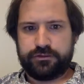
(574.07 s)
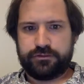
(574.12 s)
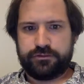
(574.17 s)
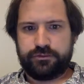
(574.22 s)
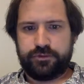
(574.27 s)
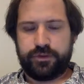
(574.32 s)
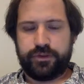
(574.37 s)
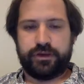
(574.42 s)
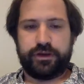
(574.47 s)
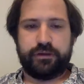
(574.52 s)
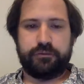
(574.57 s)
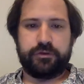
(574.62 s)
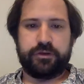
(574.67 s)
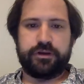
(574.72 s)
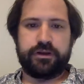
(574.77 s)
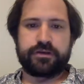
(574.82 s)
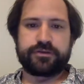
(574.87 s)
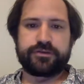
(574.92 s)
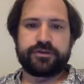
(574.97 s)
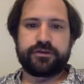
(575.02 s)
well, anyway, it
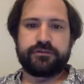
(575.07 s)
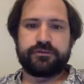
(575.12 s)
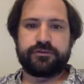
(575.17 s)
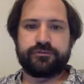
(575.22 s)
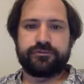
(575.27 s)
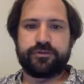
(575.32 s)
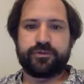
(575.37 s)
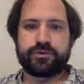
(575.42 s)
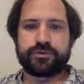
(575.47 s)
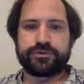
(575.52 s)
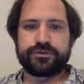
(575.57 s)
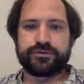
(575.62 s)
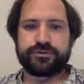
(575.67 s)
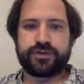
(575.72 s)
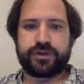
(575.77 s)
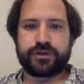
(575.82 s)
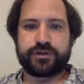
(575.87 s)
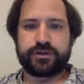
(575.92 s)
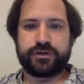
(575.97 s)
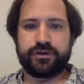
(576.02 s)
has the different forces
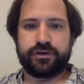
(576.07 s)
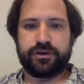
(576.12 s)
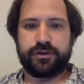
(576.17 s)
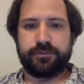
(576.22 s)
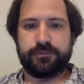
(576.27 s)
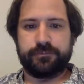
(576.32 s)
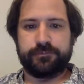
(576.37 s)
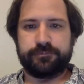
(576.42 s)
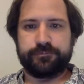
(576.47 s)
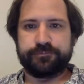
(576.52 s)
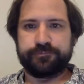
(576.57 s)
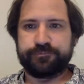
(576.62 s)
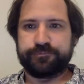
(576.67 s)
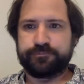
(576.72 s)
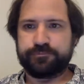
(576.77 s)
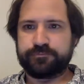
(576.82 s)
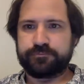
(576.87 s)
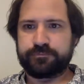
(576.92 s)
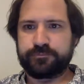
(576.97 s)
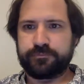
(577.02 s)
acting on it.
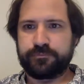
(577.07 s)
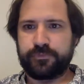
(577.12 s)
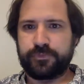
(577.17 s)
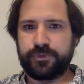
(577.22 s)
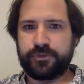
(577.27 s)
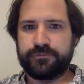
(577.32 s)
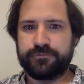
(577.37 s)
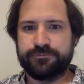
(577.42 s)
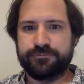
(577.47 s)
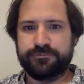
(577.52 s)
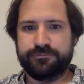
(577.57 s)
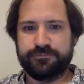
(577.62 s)
Hmm,